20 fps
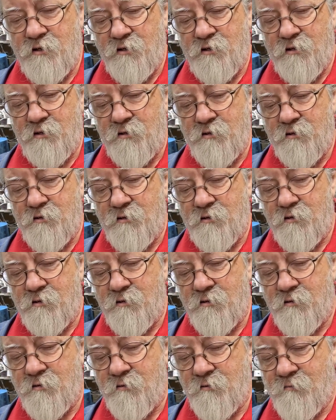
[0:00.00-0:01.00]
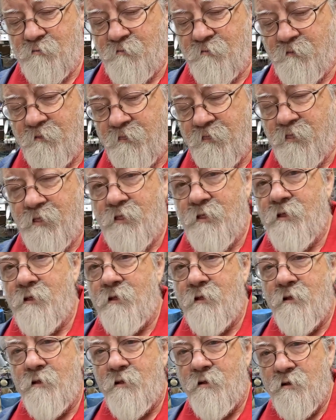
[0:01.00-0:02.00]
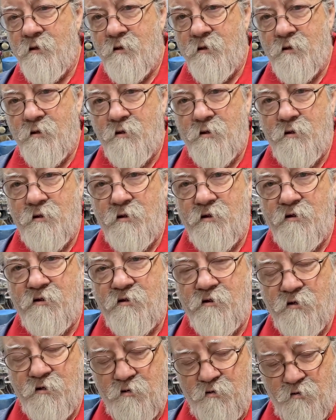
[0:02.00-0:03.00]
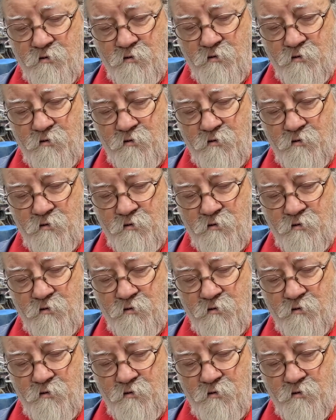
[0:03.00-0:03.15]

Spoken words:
(silence)